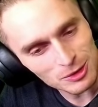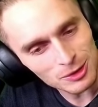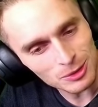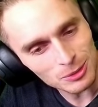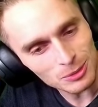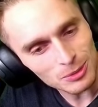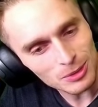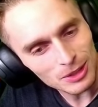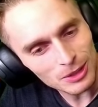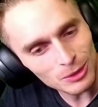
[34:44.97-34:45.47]

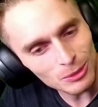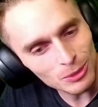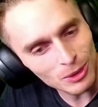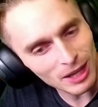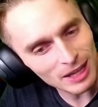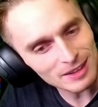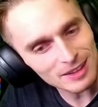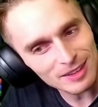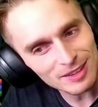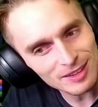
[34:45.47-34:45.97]
you. You
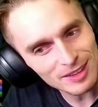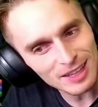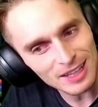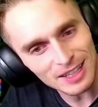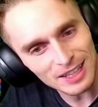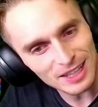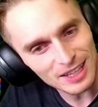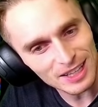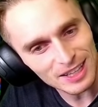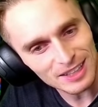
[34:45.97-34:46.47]
let this
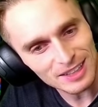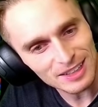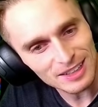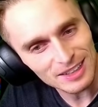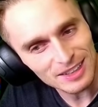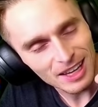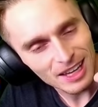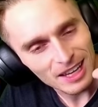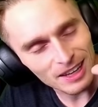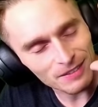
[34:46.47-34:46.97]
idiot
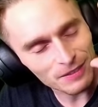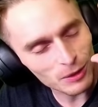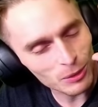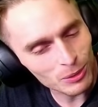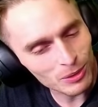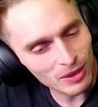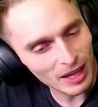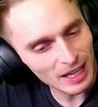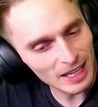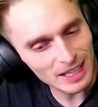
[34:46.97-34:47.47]
If
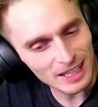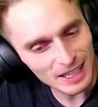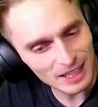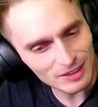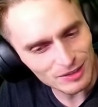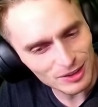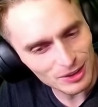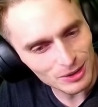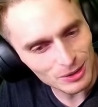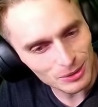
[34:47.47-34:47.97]
you let it get
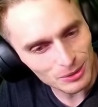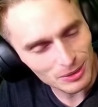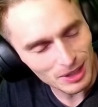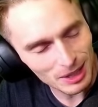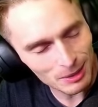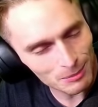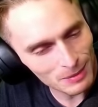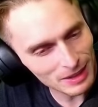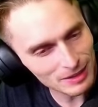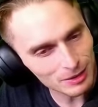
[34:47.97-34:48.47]
to you,
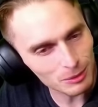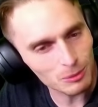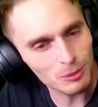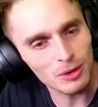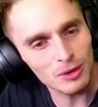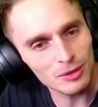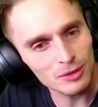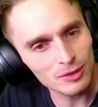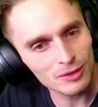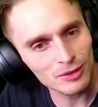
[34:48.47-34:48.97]
it makes it
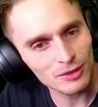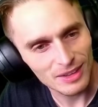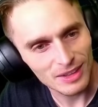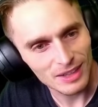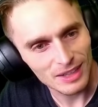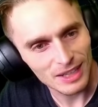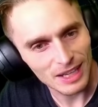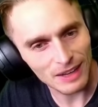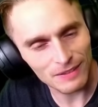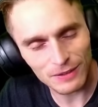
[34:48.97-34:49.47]
worse.
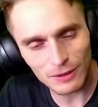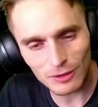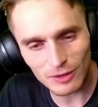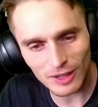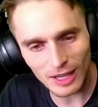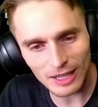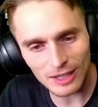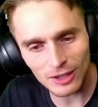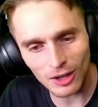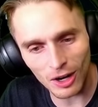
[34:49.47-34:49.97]
If you
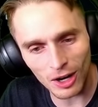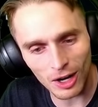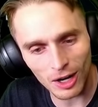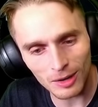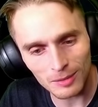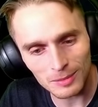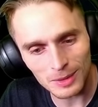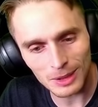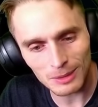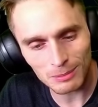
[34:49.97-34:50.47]
stay calm and